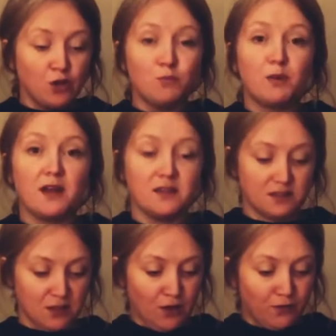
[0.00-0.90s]
no
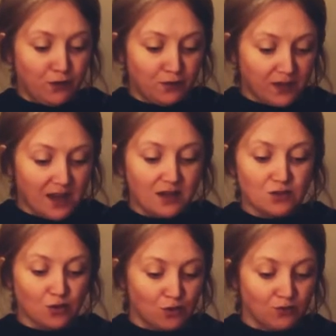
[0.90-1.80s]
plates full of
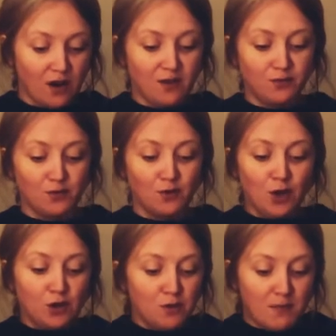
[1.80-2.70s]
cakes on arrival,
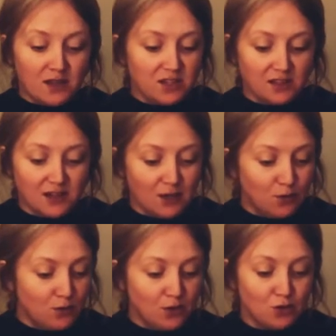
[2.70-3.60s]
no magic
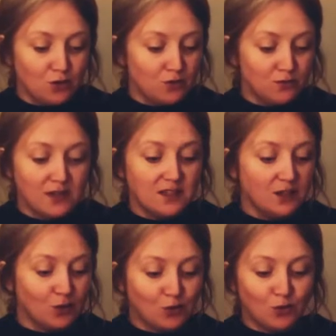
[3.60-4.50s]
diluting juice ready
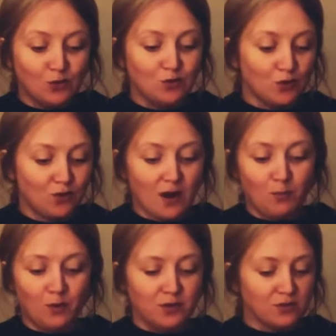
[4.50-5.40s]
and cool to grab
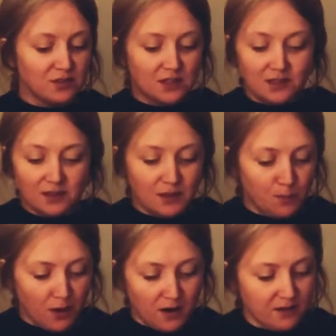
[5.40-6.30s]
when you're suddenly
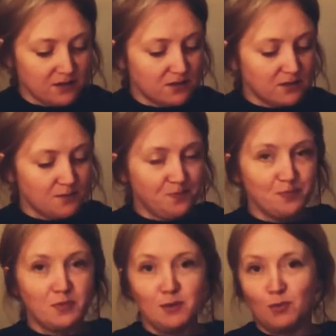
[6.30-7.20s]
parched.
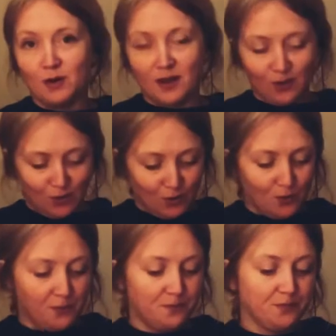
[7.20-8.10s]
People like
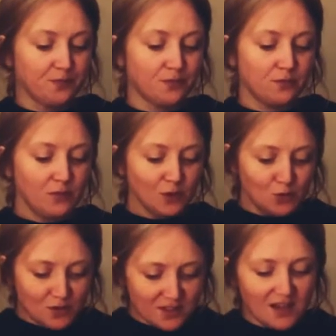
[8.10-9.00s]
you,
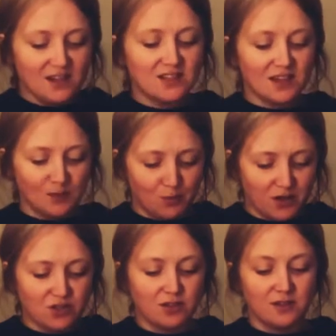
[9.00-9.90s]
who stage
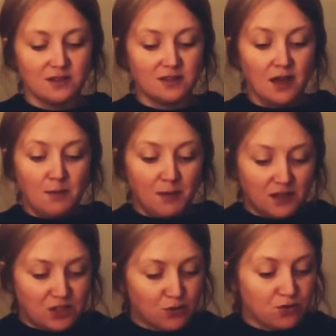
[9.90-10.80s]
celebrations,
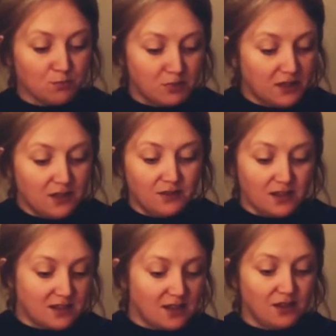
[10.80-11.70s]
make children believe
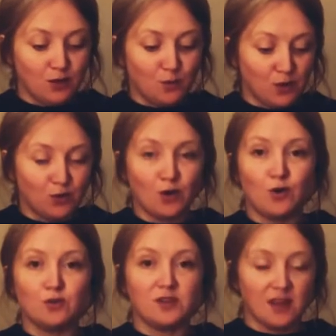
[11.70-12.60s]
their teeth are worth
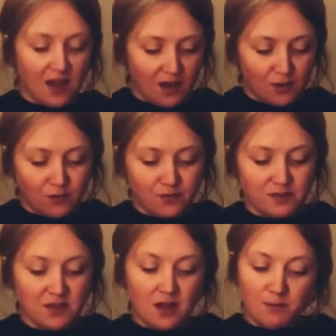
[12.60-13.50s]
gold and the
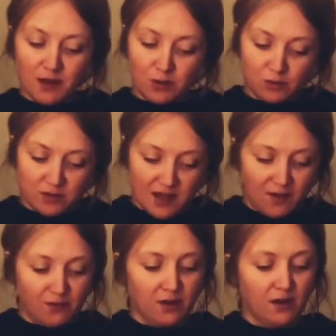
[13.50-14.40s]
elves might cause
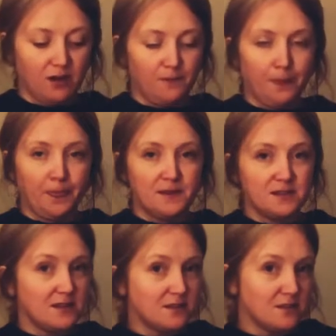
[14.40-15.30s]
havoc.
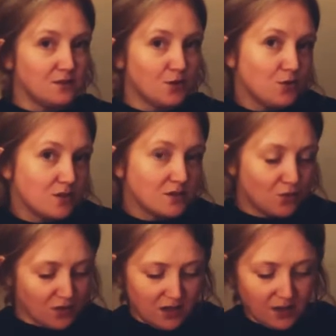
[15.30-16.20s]
Seasons don't just
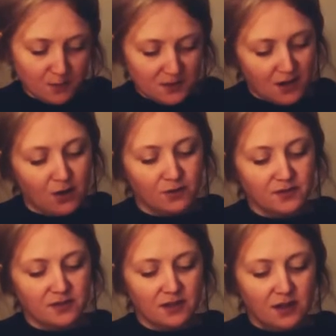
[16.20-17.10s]
greet
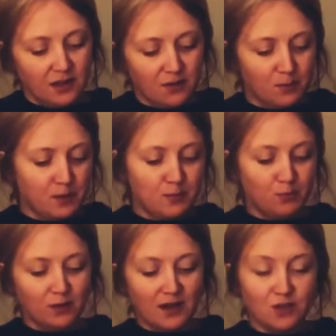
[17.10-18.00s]
themselves. There are
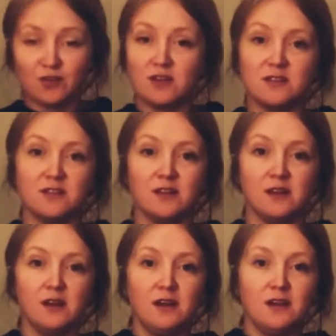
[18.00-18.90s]
people like
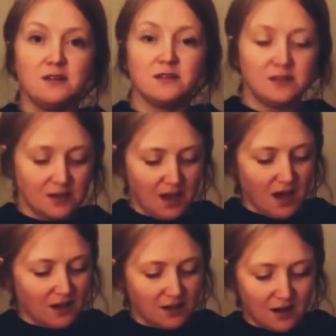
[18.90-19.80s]
Tracy, hidden
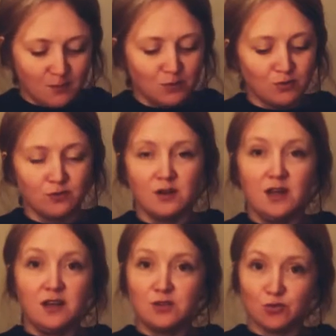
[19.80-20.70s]
and humble,
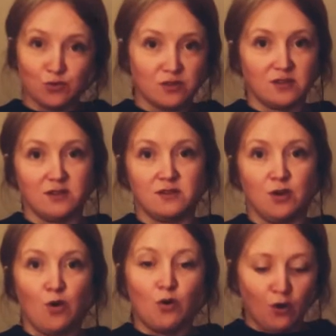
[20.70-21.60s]
exhausted,
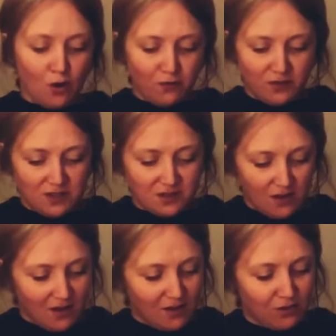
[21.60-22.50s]
all over this
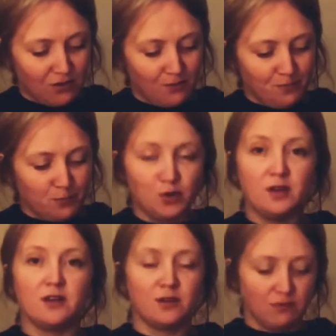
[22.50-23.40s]
earth,
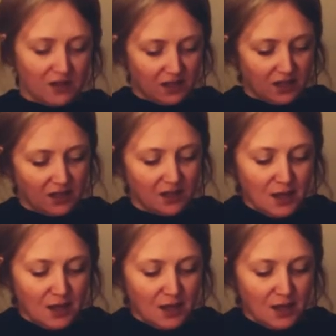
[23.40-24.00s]
pulling the rigging,